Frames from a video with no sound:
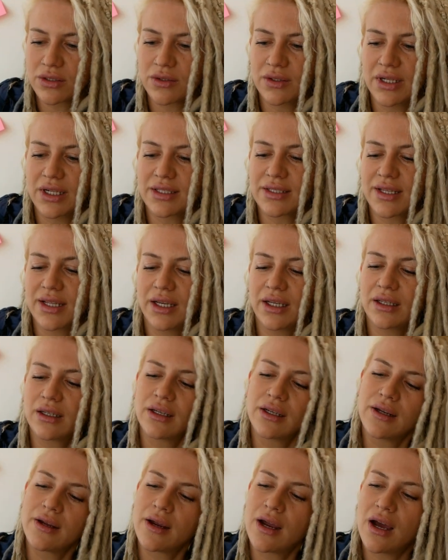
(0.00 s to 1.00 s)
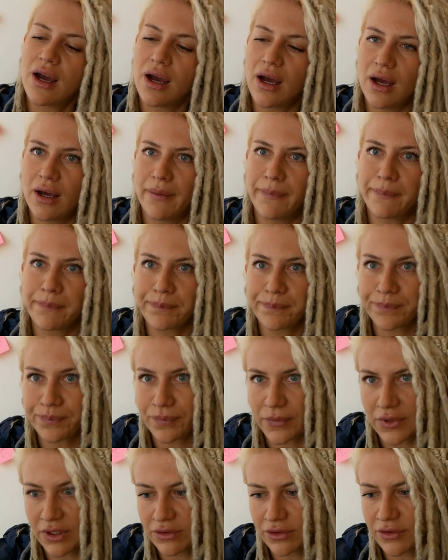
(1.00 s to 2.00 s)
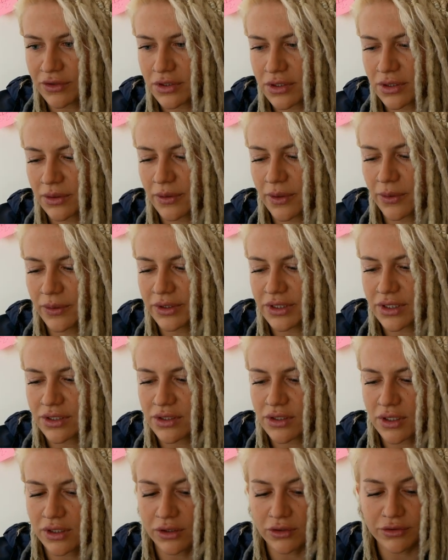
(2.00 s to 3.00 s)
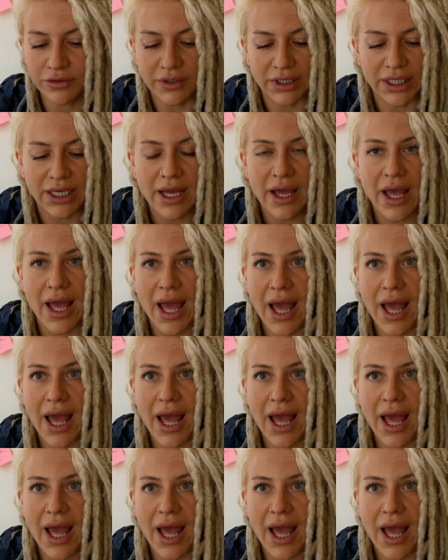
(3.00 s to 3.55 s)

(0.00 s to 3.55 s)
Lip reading: So that's like the 50 euro additional fee.